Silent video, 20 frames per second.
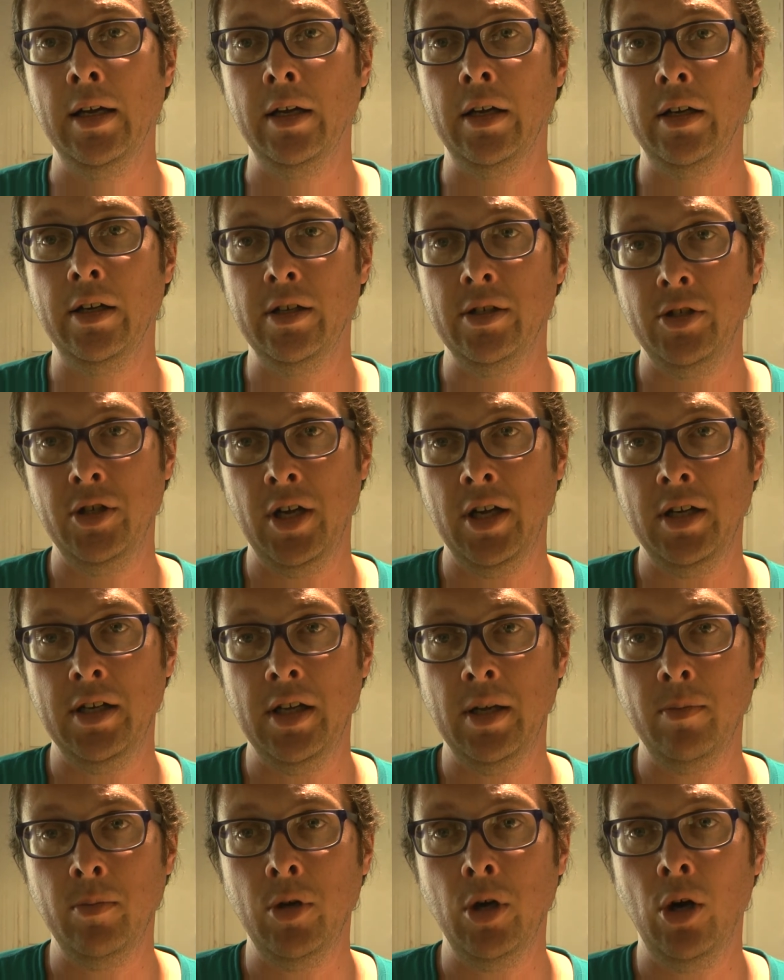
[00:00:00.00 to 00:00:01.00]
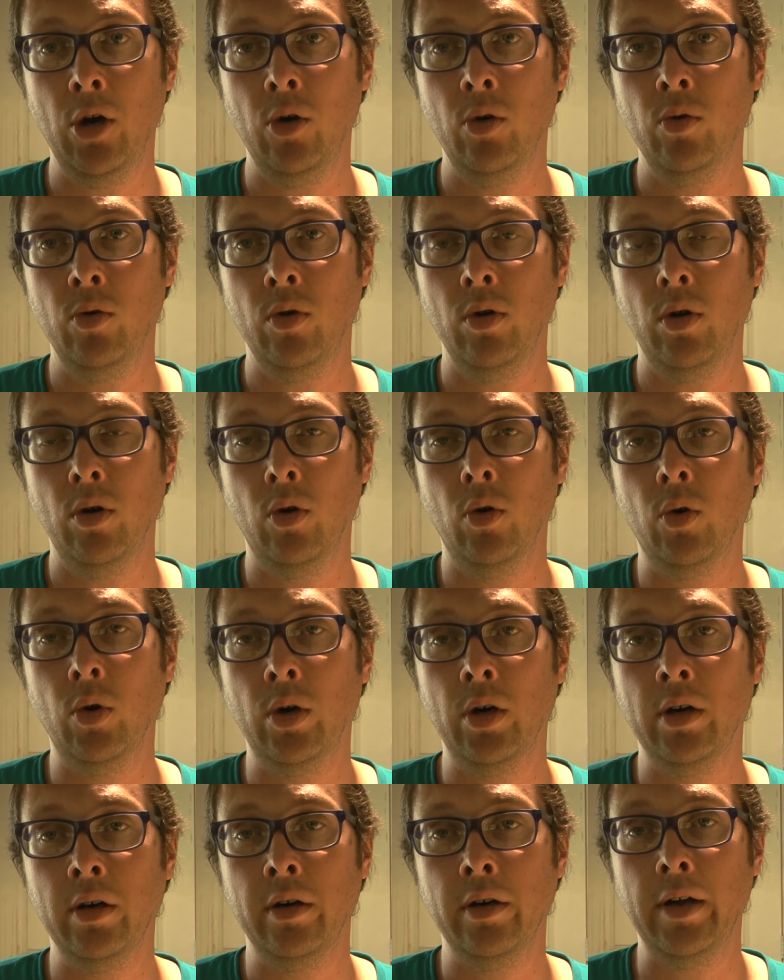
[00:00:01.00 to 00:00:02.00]
uh, Jake Demko,
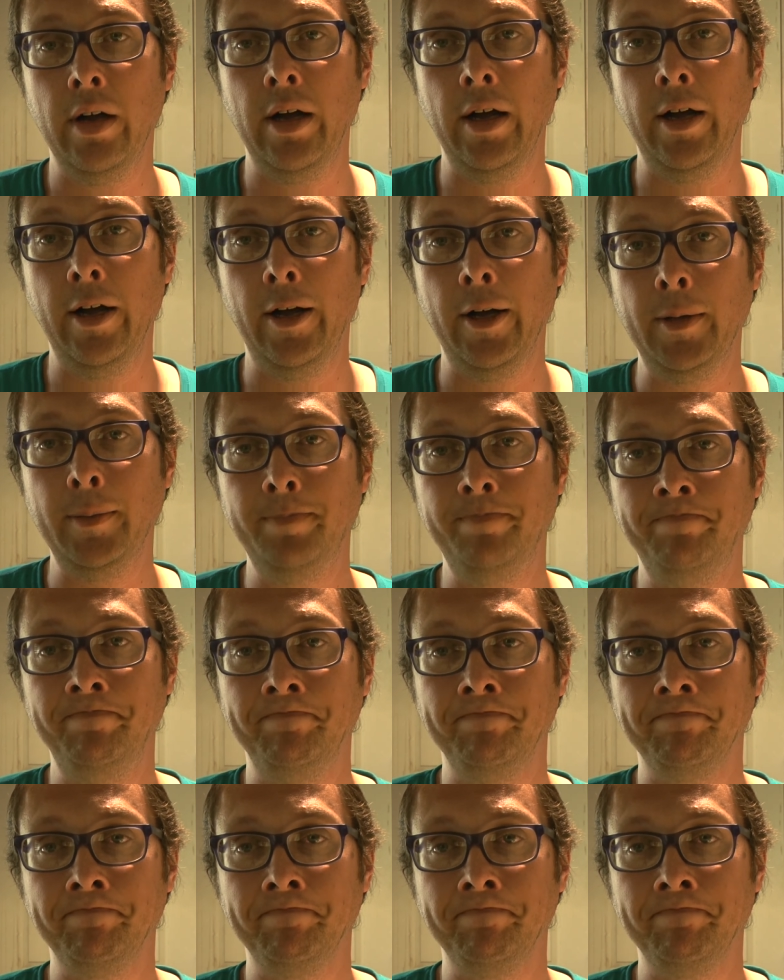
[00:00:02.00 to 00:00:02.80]
or um,